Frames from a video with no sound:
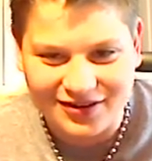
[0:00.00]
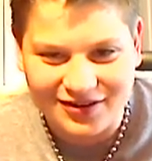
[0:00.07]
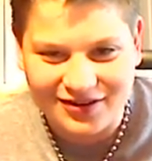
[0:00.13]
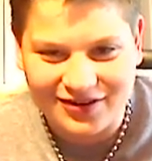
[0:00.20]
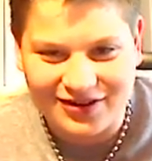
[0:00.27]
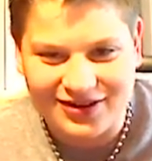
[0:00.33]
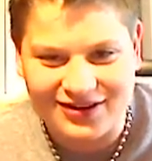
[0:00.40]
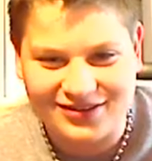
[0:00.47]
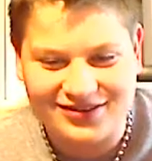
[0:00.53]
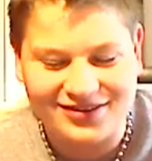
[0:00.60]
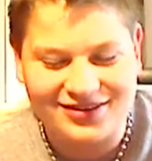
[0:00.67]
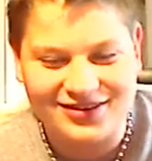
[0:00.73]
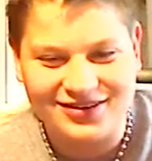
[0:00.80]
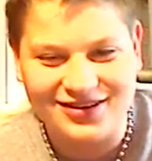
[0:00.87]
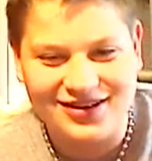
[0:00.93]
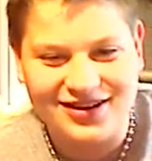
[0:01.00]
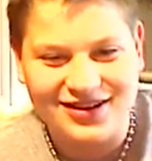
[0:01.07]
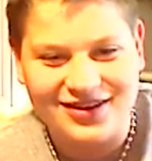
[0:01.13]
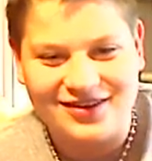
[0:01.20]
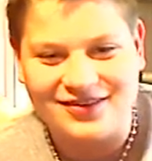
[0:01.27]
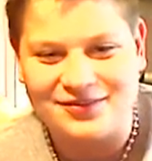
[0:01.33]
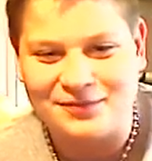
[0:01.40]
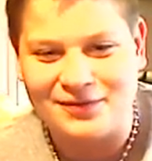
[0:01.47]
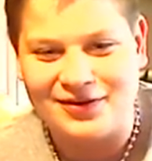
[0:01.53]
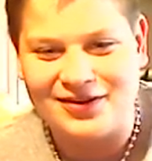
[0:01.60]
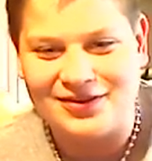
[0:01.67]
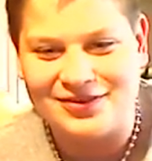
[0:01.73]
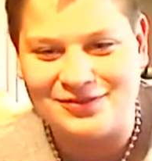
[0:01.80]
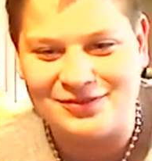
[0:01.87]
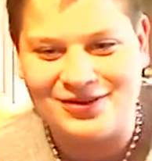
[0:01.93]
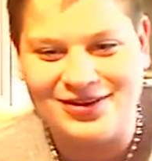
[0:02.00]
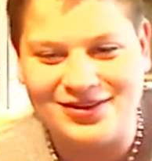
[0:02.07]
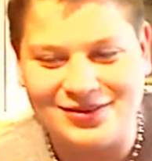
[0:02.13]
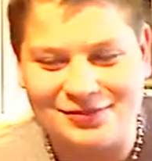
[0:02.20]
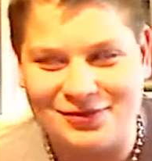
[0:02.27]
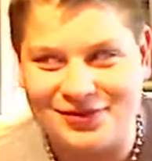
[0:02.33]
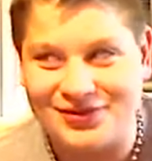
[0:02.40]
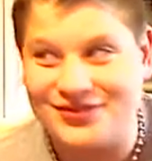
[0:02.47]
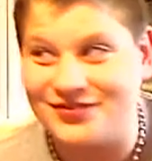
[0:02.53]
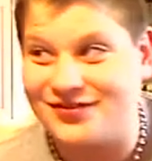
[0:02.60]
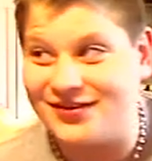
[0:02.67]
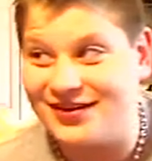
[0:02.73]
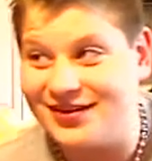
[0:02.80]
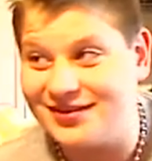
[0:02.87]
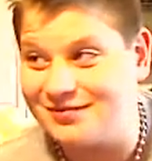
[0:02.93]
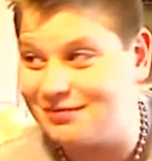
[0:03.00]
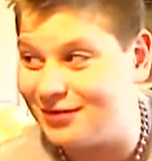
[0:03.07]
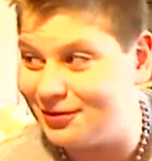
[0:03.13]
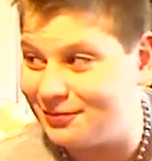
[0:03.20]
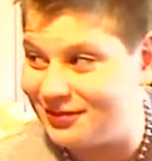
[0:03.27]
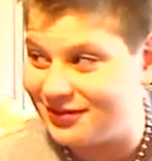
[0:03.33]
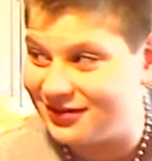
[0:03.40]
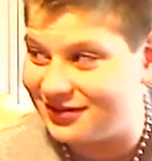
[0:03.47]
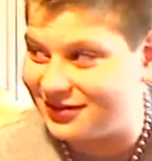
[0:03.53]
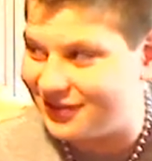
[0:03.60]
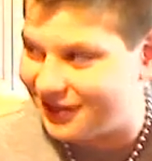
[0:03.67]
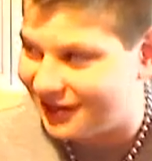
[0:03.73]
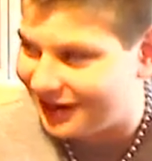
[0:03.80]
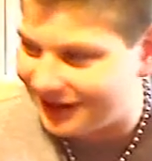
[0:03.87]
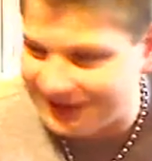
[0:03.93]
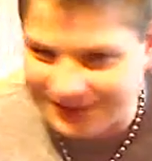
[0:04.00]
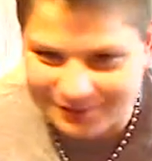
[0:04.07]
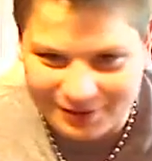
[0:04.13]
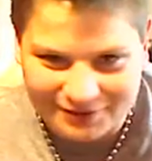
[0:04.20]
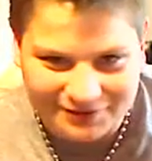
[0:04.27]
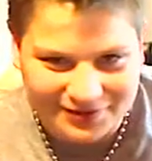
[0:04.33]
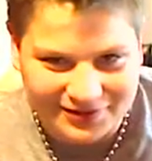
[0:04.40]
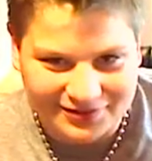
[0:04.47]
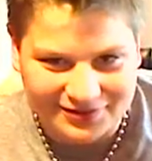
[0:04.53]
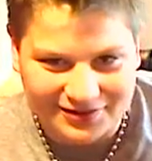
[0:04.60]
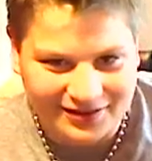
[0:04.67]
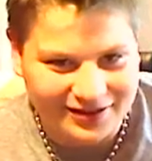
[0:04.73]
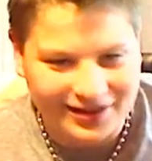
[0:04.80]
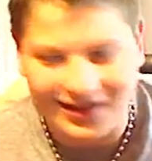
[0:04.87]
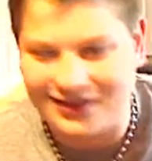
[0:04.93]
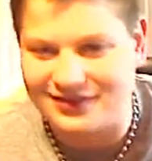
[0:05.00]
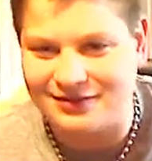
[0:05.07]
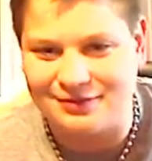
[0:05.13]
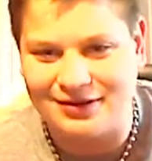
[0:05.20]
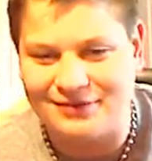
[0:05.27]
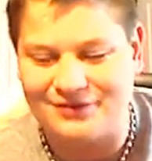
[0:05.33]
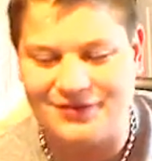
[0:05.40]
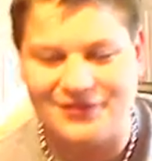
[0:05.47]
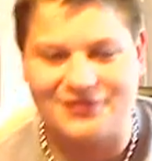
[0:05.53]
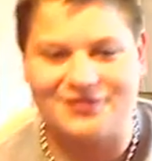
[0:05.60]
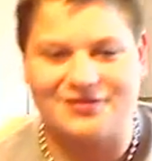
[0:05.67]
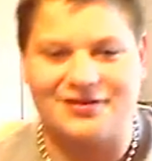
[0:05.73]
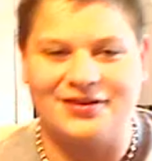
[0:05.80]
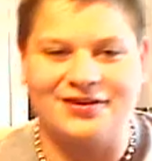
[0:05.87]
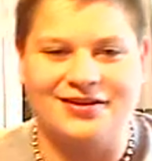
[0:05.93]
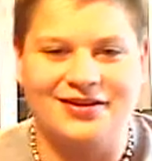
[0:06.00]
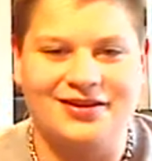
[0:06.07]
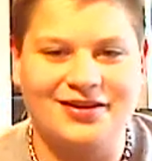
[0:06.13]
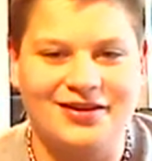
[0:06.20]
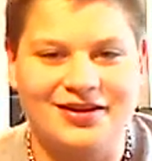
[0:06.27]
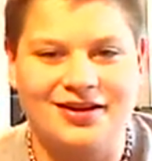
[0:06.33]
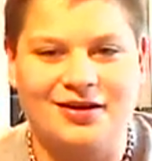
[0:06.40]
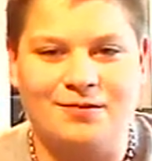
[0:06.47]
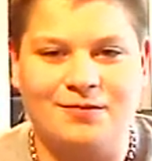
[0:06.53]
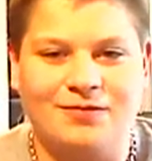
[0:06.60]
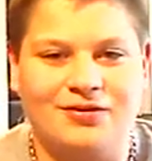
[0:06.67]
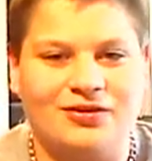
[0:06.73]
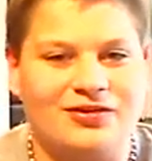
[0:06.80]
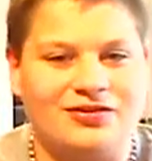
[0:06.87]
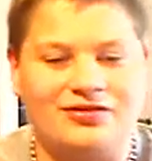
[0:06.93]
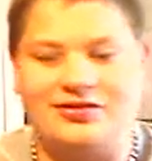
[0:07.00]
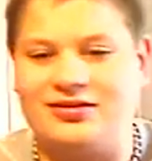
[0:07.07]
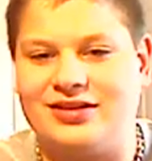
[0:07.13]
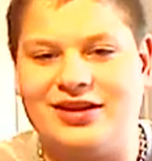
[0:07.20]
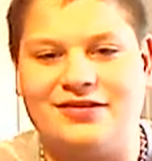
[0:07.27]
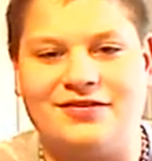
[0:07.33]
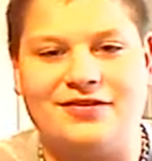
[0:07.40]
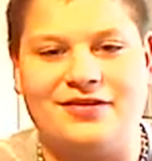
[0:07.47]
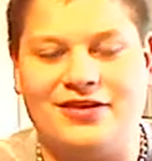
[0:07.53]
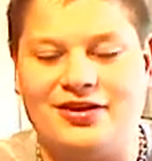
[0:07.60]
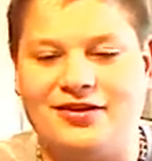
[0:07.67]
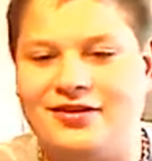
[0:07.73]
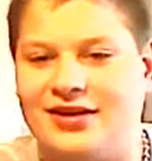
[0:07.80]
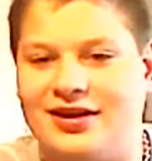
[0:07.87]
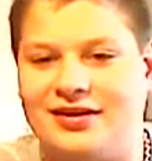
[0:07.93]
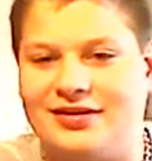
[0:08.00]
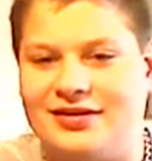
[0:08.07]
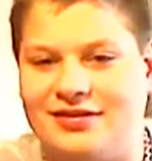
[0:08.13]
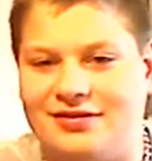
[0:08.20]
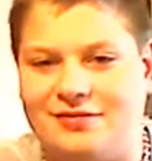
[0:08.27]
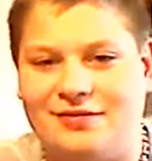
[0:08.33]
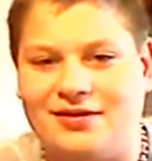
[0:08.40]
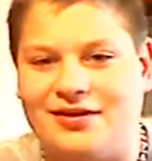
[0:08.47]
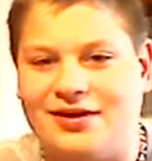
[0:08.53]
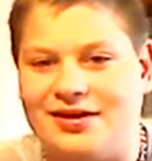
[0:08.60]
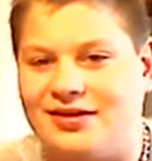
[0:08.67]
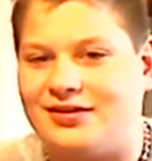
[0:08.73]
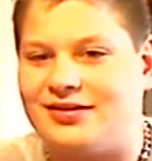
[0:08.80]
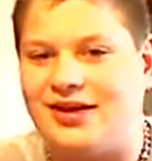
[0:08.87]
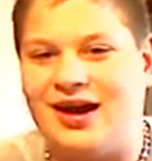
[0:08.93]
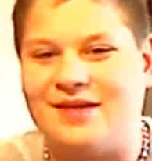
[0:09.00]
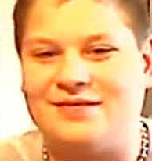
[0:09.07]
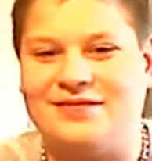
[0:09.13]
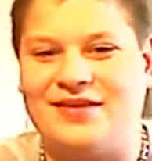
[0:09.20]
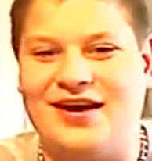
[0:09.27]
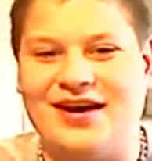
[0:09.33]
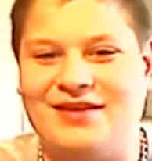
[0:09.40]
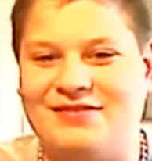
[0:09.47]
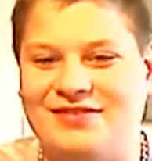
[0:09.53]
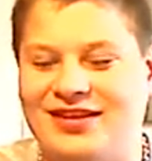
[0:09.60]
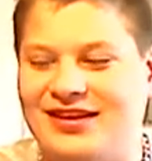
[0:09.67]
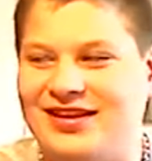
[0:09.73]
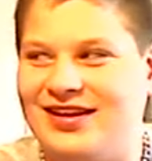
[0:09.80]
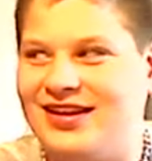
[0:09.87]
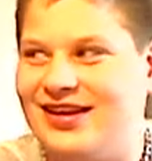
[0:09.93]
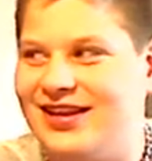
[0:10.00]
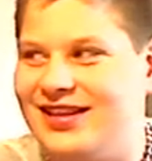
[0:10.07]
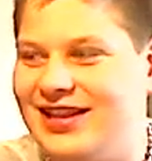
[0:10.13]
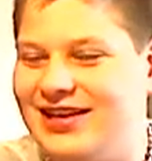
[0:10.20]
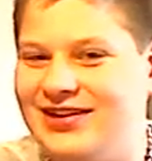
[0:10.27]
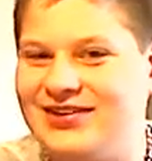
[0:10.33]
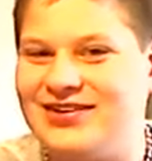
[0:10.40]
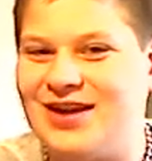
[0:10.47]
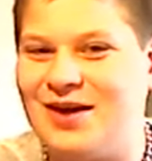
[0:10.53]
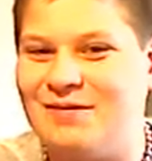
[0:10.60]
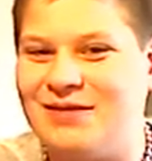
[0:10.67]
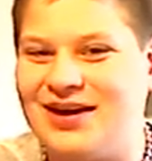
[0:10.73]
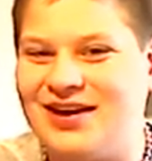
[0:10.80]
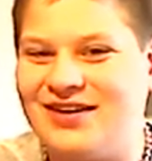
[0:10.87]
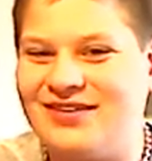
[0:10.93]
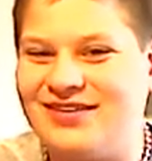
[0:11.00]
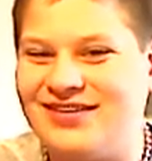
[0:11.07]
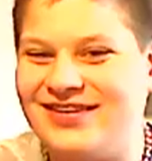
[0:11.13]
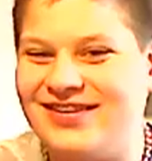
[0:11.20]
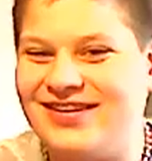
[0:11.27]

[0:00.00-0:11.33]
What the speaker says: Which, probably one of the most funniest moments in SMF history. Will definitely go down as probably top 5. Like, they just come out,